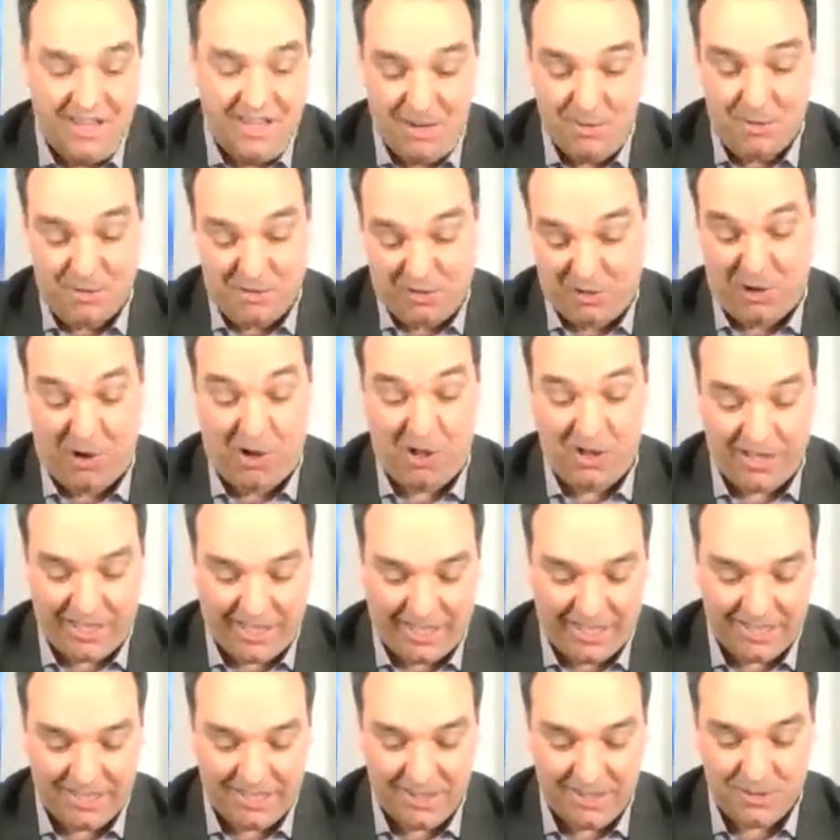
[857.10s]
was calling
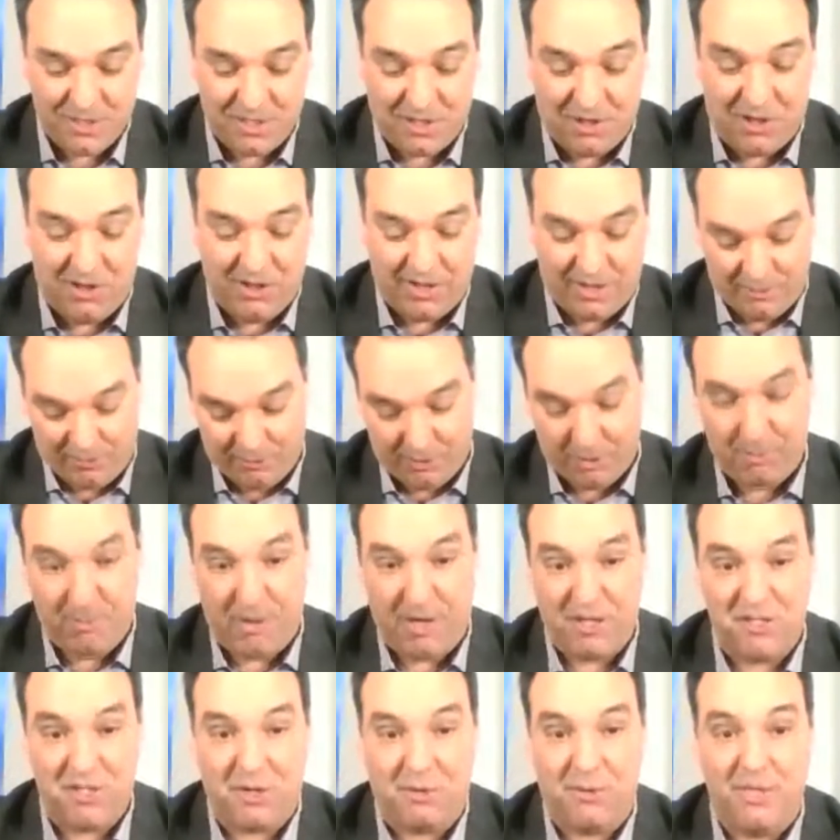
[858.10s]
it. He was calling it for a
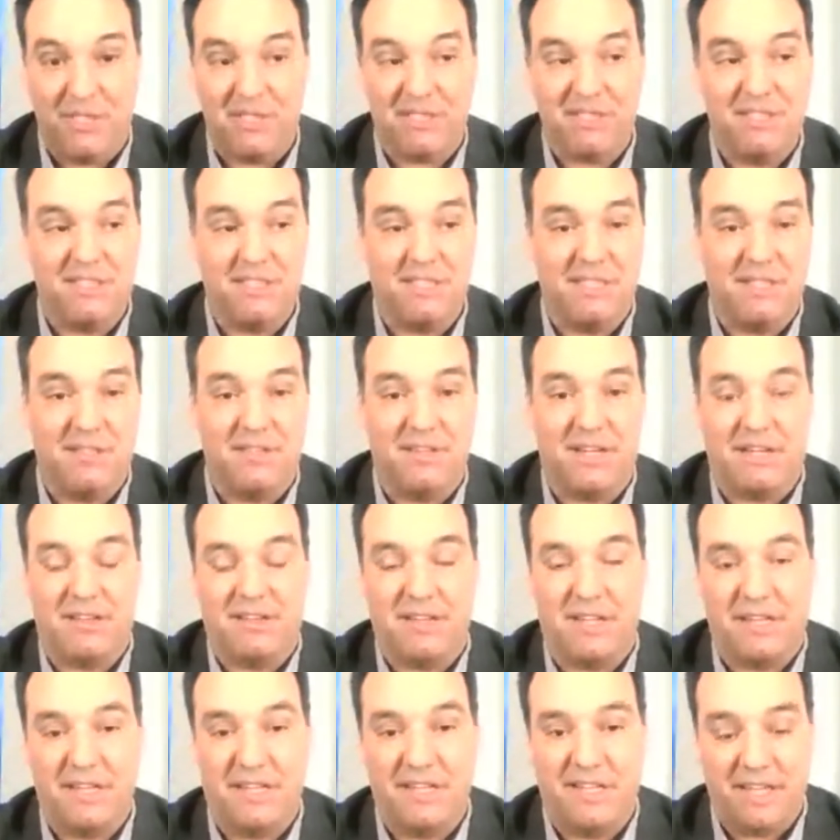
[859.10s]
bunch of reasons here
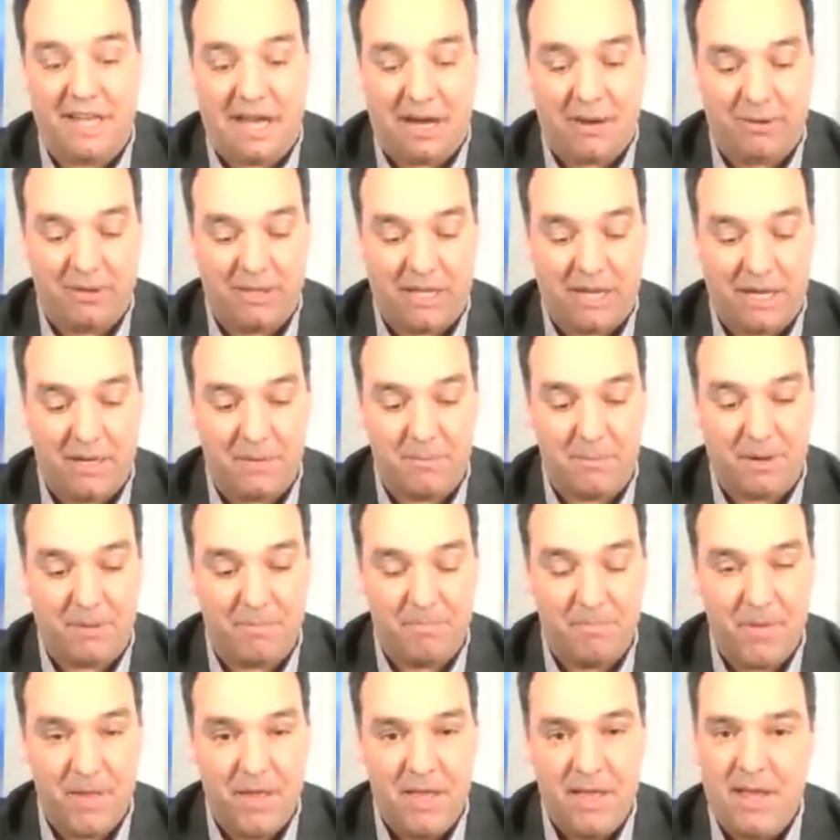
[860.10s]
that he outlined. But
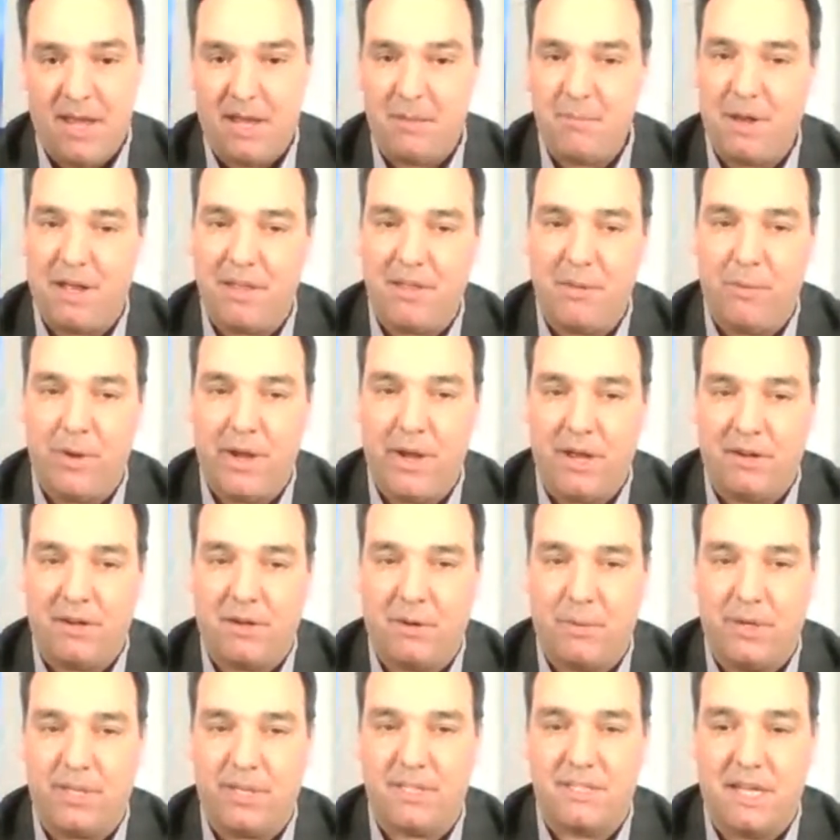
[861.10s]
by the way, on a
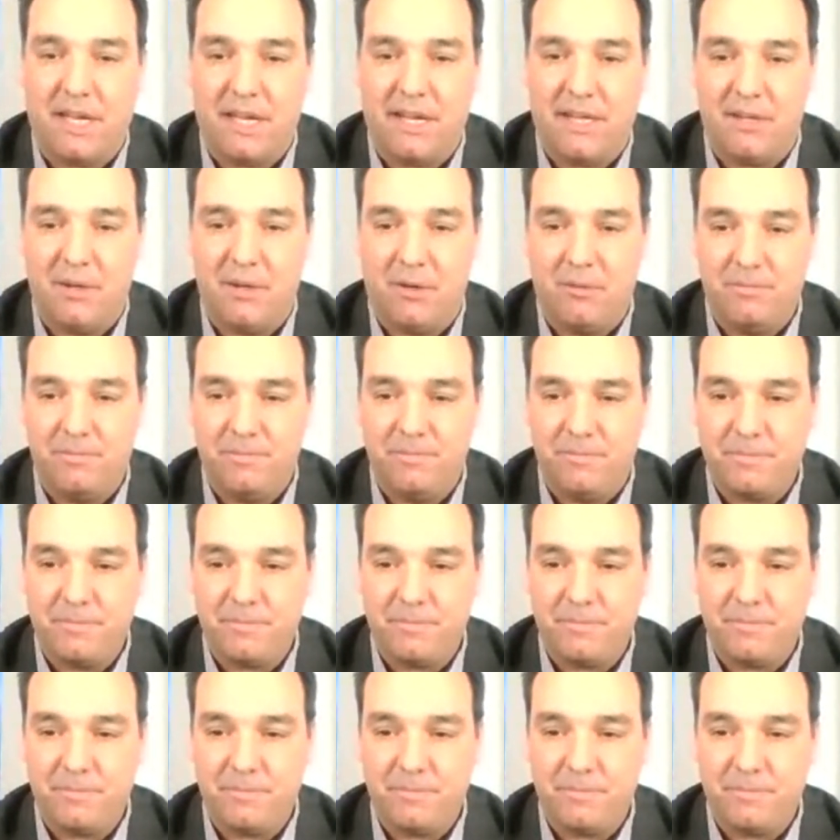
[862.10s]
quick side note,